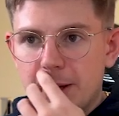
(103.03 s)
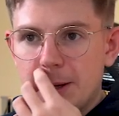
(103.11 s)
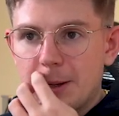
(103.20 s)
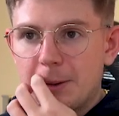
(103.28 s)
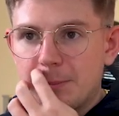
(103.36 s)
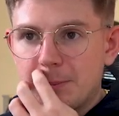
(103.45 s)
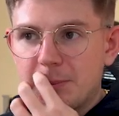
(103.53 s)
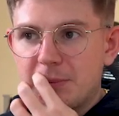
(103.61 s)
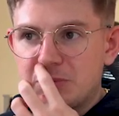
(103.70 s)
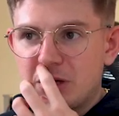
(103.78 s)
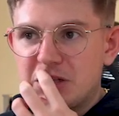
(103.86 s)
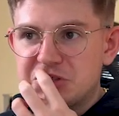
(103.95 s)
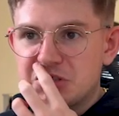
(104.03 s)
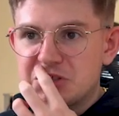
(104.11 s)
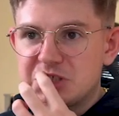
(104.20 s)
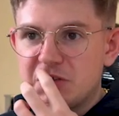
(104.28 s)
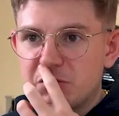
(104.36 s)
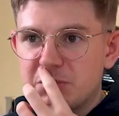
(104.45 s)
As you
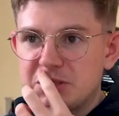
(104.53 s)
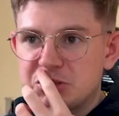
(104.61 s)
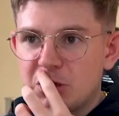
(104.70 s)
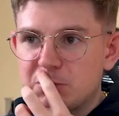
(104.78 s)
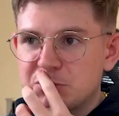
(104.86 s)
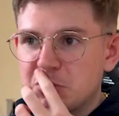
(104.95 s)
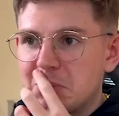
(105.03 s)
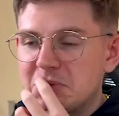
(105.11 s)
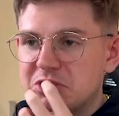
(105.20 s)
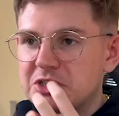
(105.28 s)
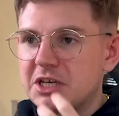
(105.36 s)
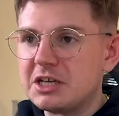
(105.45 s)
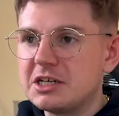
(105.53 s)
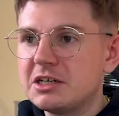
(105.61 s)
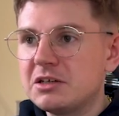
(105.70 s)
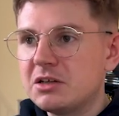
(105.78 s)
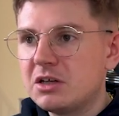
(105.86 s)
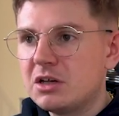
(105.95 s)
can see from these top two images
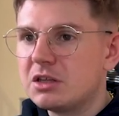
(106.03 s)
here,